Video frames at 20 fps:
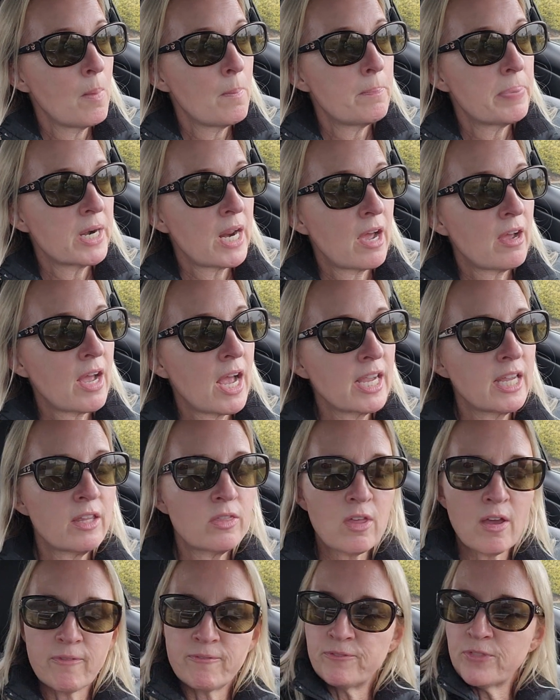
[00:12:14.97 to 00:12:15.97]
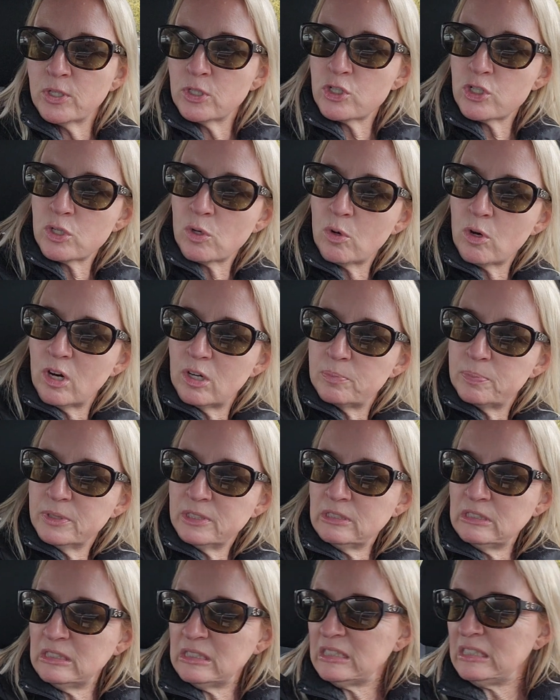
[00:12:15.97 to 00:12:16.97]
But I, I get that first door
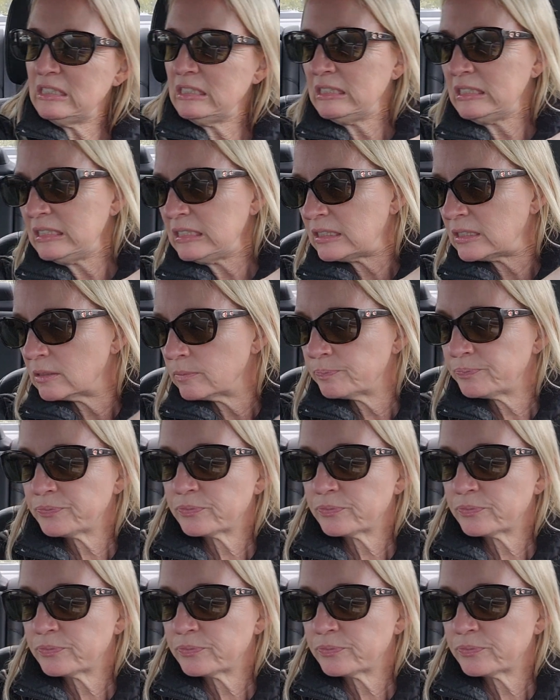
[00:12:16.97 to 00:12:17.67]
open. Mm,